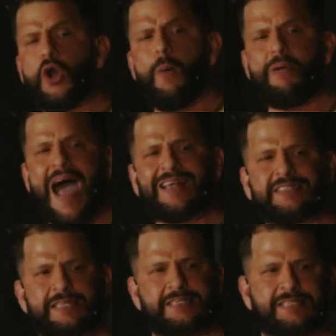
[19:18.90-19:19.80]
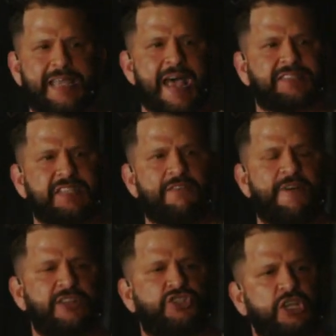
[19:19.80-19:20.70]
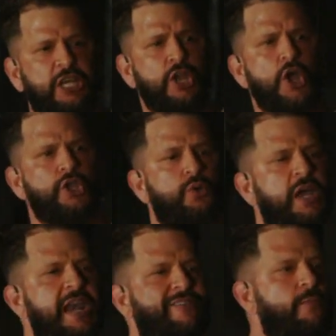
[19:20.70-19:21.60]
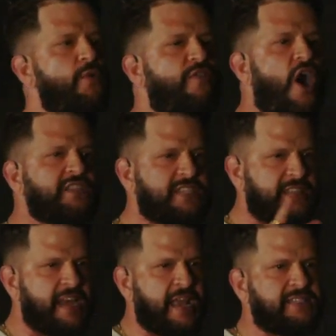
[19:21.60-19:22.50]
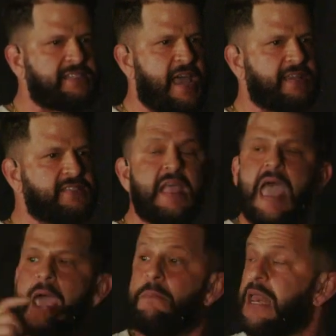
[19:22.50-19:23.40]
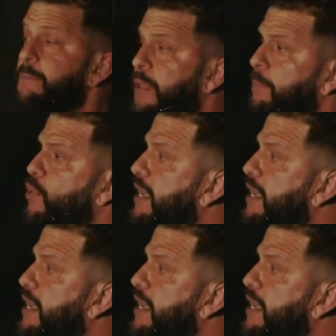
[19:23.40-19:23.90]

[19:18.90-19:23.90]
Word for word: you don't pass this test eventually, you can never move on to the next test. And many people